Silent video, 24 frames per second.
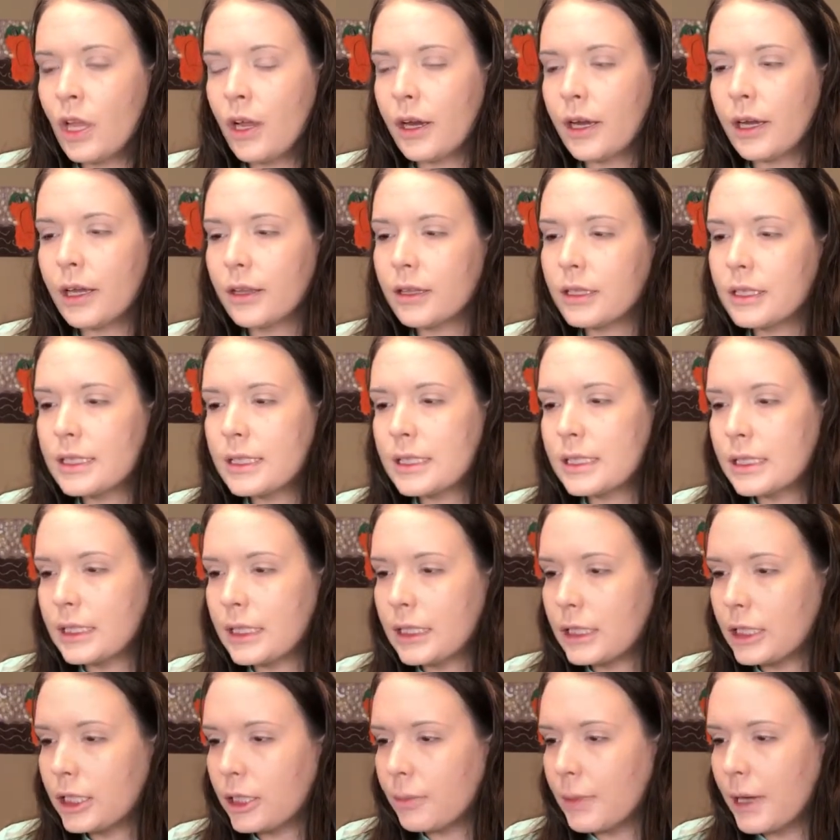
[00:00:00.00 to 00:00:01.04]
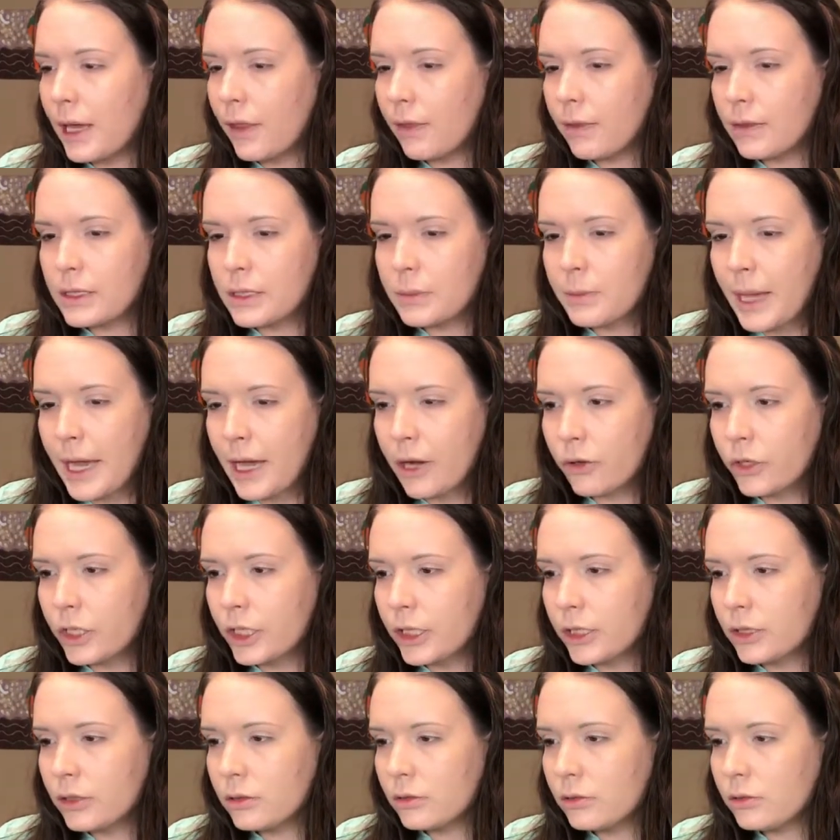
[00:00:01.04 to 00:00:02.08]
all right, let's see here about this
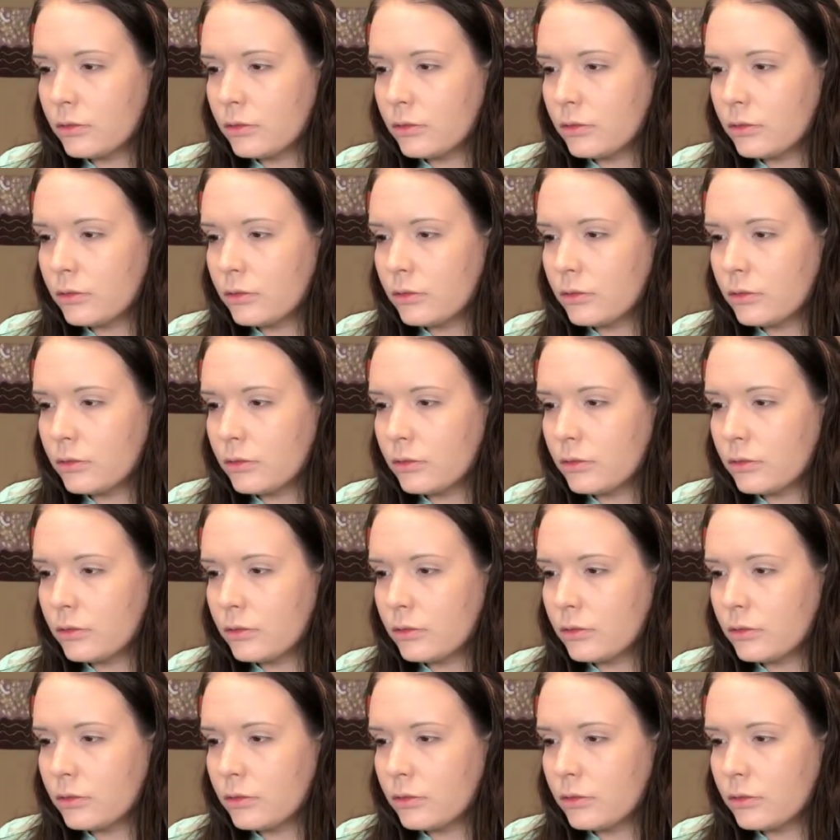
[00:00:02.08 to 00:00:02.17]
powder.